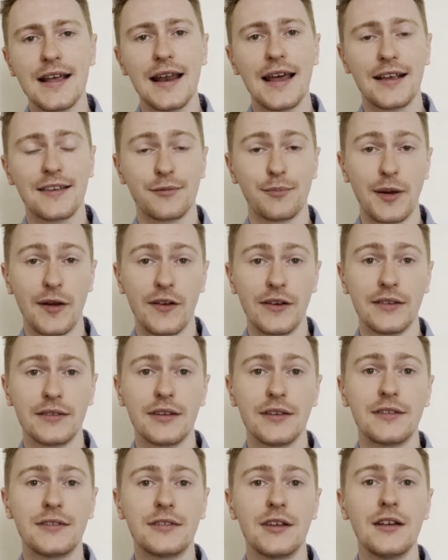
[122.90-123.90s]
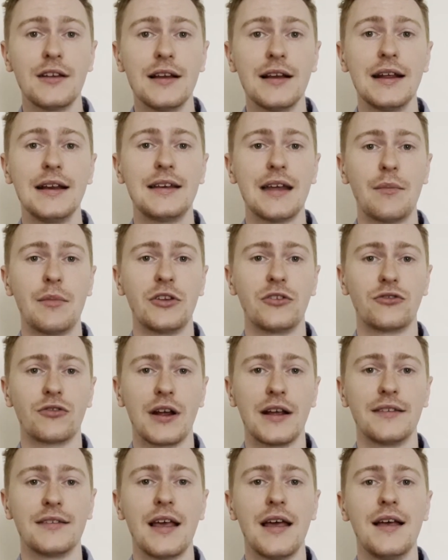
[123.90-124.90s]
experience suddenly
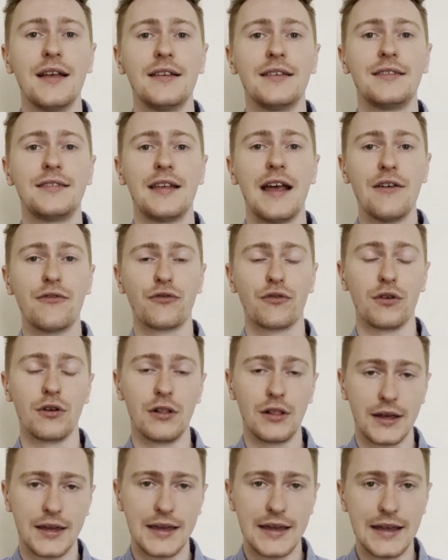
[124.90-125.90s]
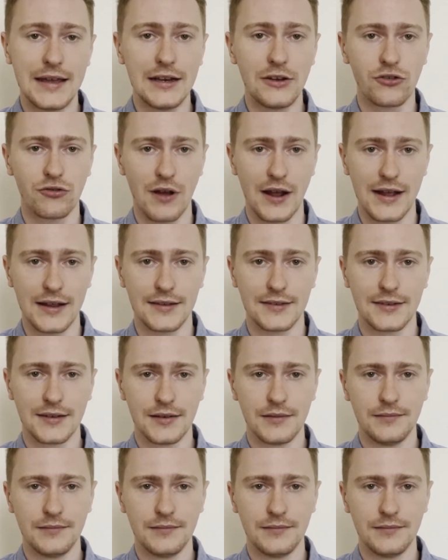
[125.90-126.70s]
demonstrates several key traits.